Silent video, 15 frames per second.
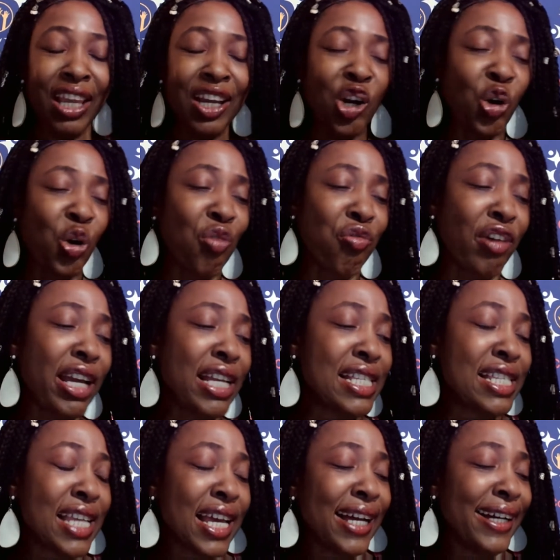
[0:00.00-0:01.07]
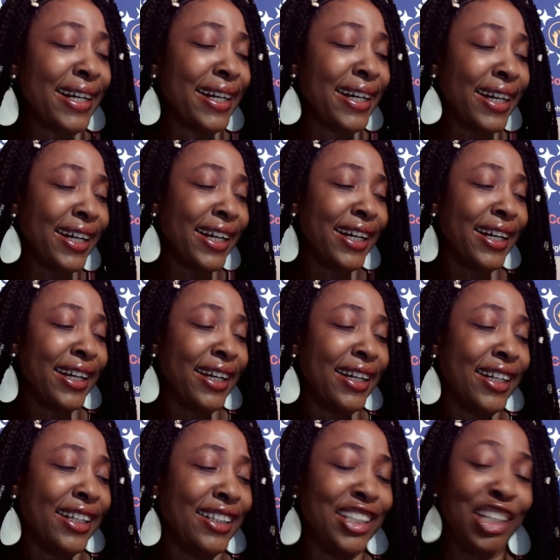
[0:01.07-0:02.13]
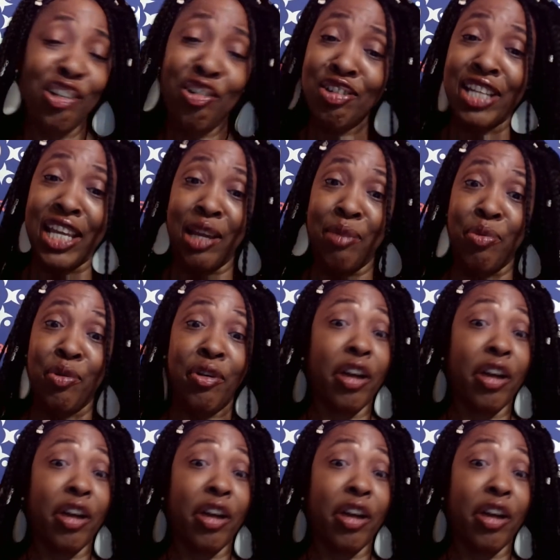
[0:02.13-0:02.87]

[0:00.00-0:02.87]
girlfriend's dinner table.